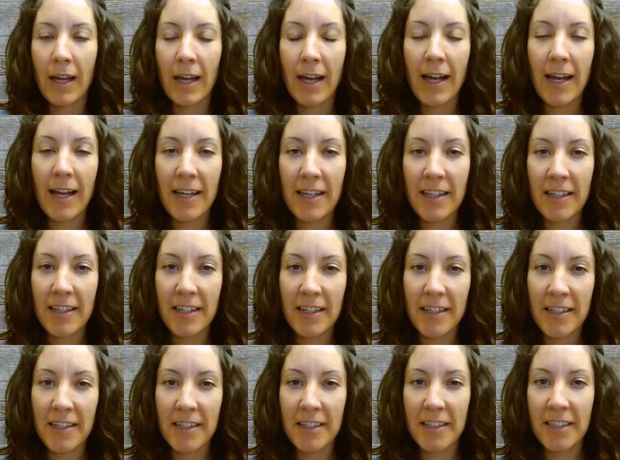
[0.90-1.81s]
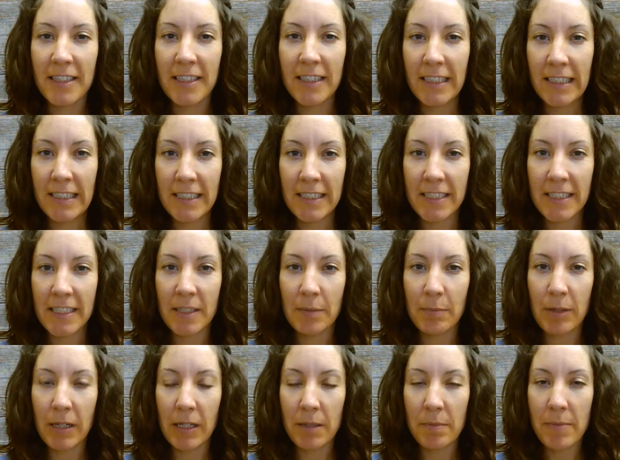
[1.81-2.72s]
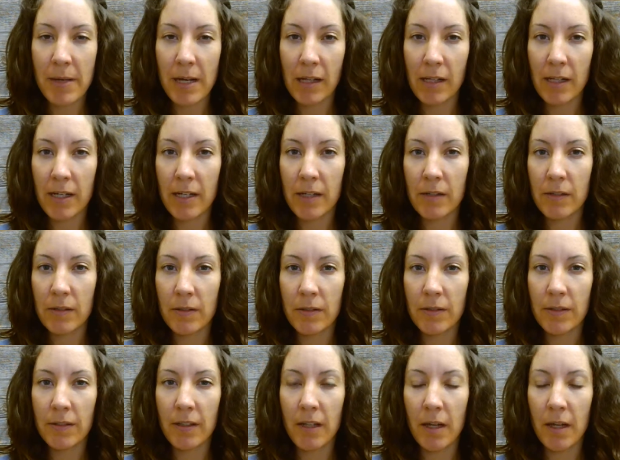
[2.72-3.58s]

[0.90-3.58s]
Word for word: Hi there, it's Brenna Bellhouse